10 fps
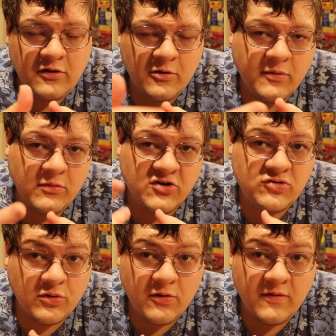You know, but once
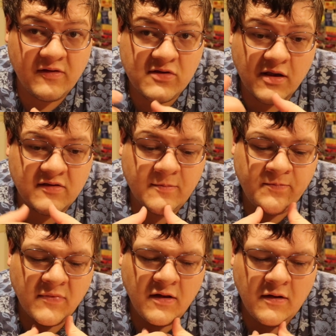you learn these things,
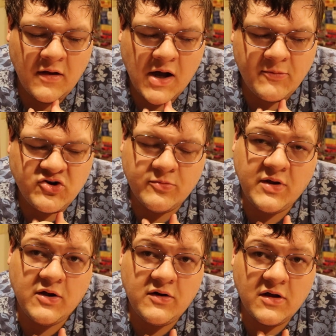I'm sure it'll
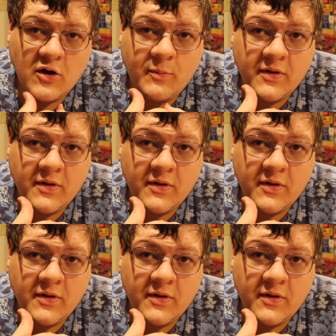be good to go.